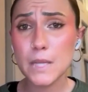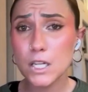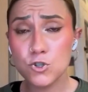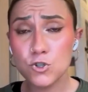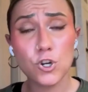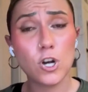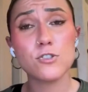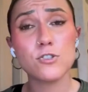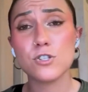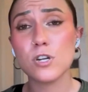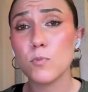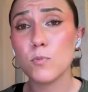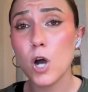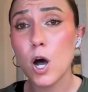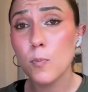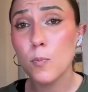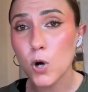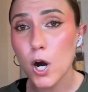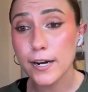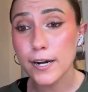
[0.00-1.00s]
Jon
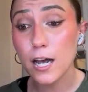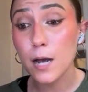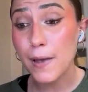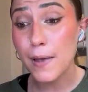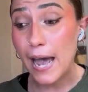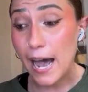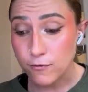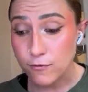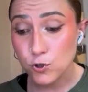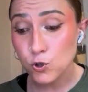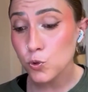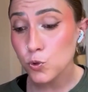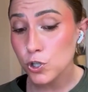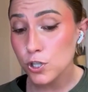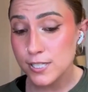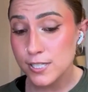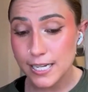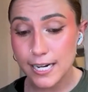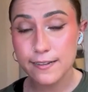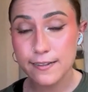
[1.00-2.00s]
Sumrall brought up
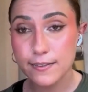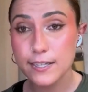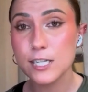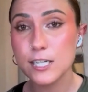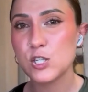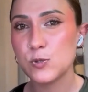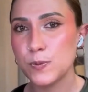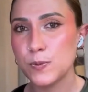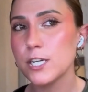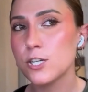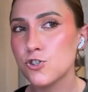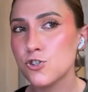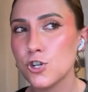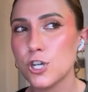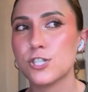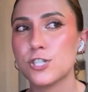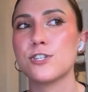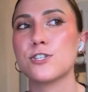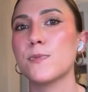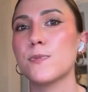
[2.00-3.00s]
afterwards that I think speaks
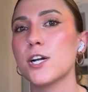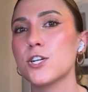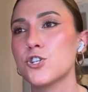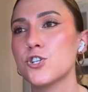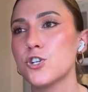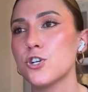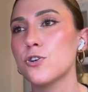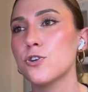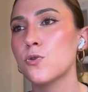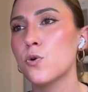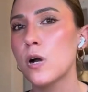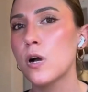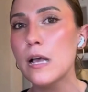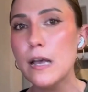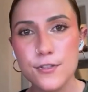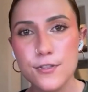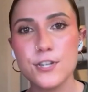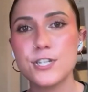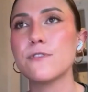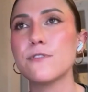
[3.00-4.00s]
just as much to
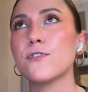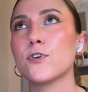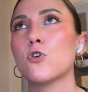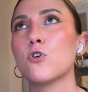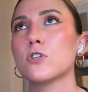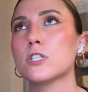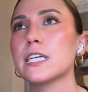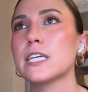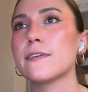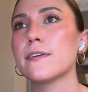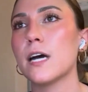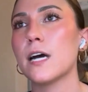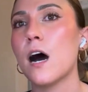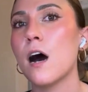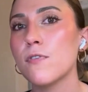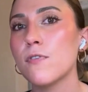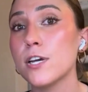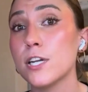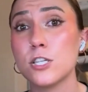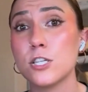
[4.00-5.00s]
the difficulty
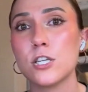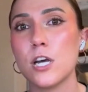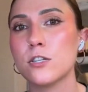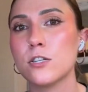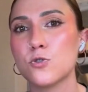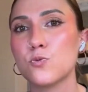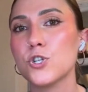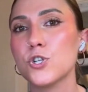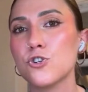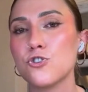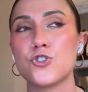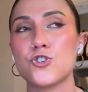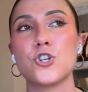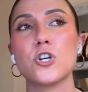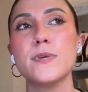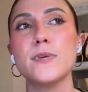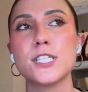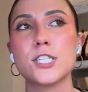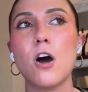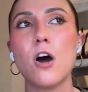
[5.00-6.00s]
of it as, as Richard
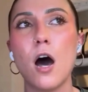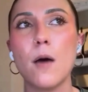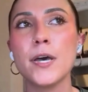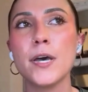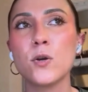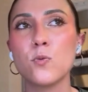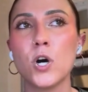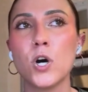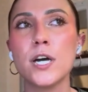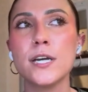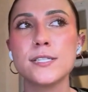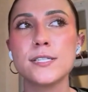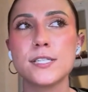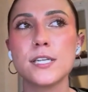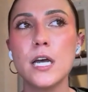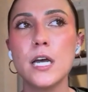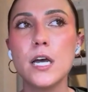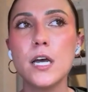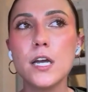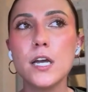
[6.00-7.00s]
Sherman's comment was,
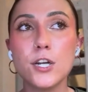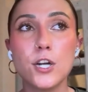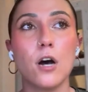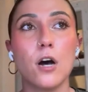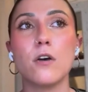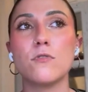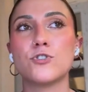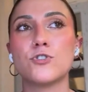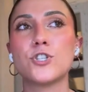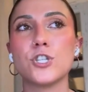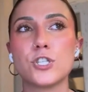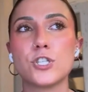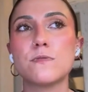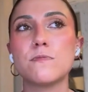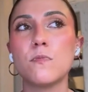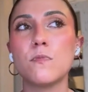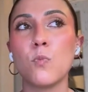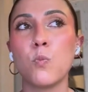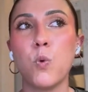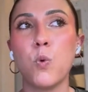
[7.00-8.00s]
you know, just
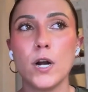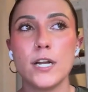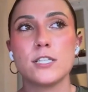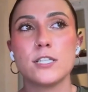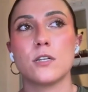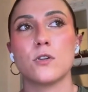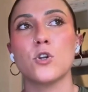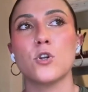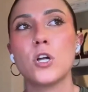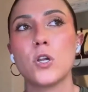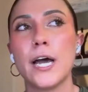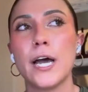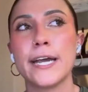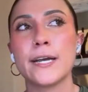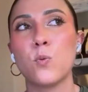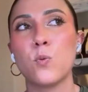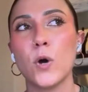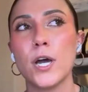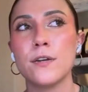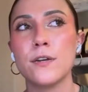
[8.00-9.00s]
what does it look like
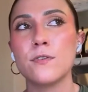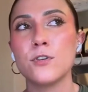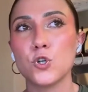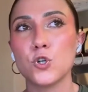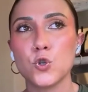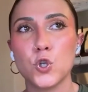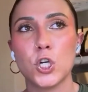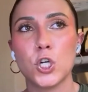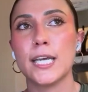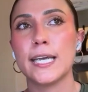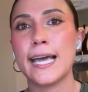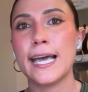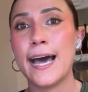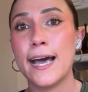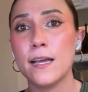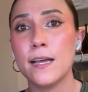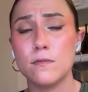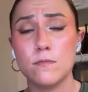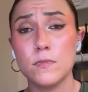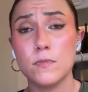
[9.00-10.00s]
when you're looking
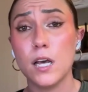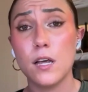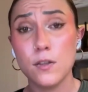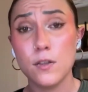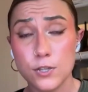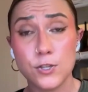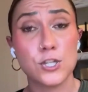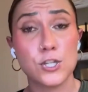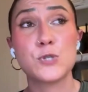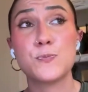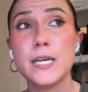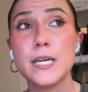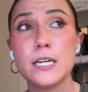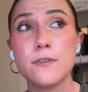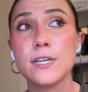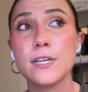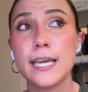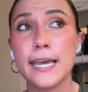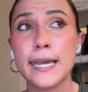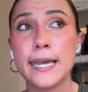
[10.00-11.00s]
at the speed of
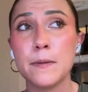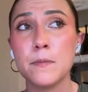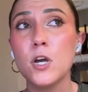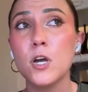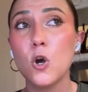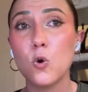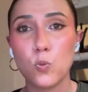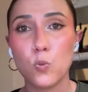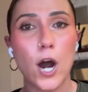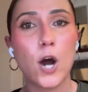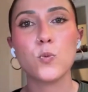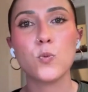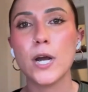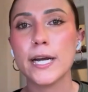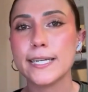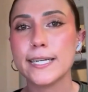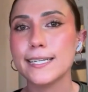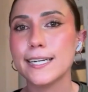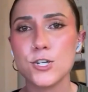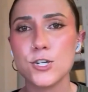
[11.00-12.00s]
the game, route
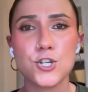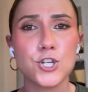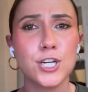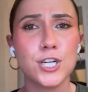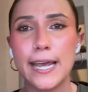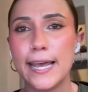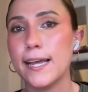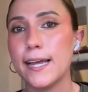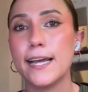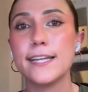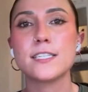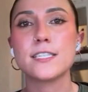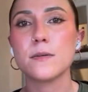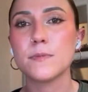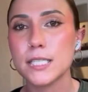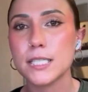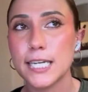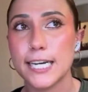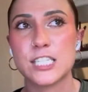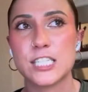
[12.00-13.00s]
recognition, and, and
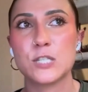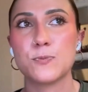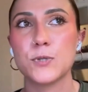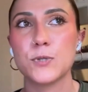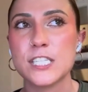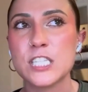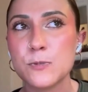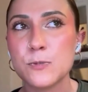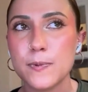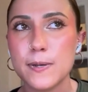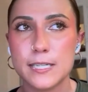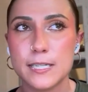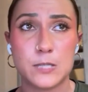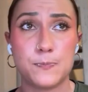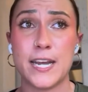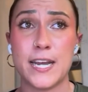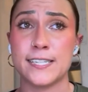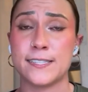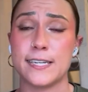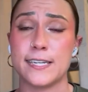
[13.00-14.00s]
something like split
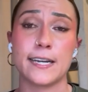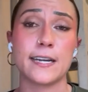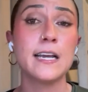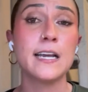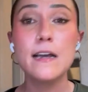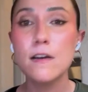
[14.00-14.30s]
spacing?